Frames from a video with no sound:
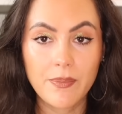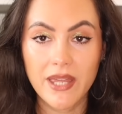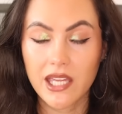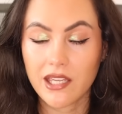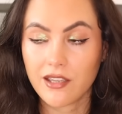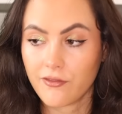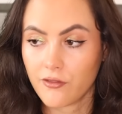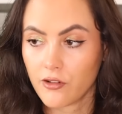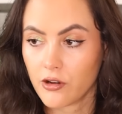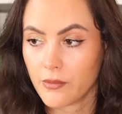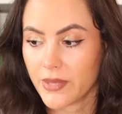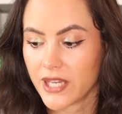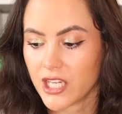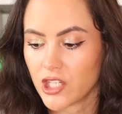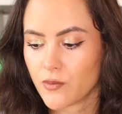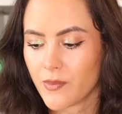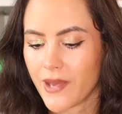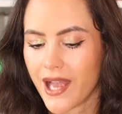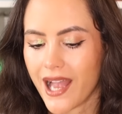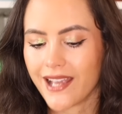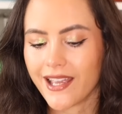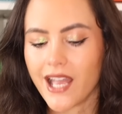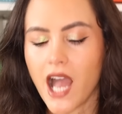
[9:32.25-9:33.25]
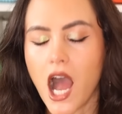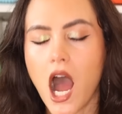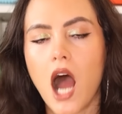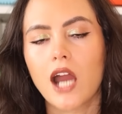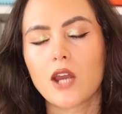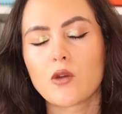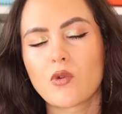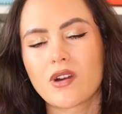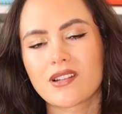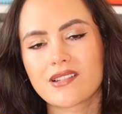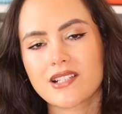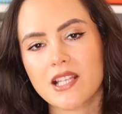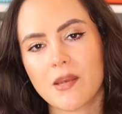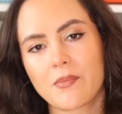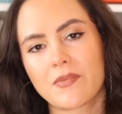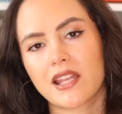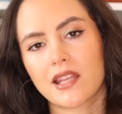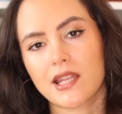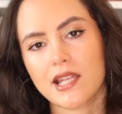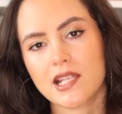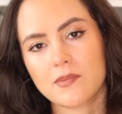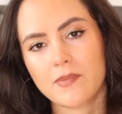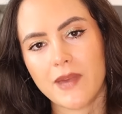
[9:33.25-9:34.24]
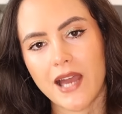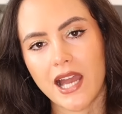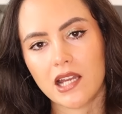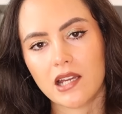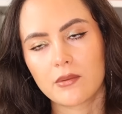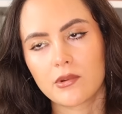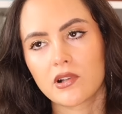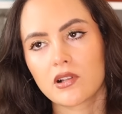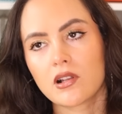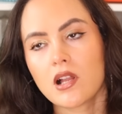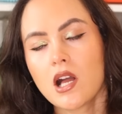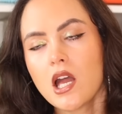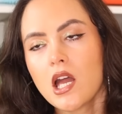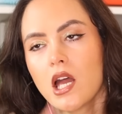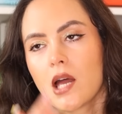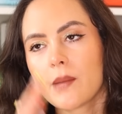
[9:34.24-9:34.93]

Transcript: pick for a beach bag, I want something that's packable,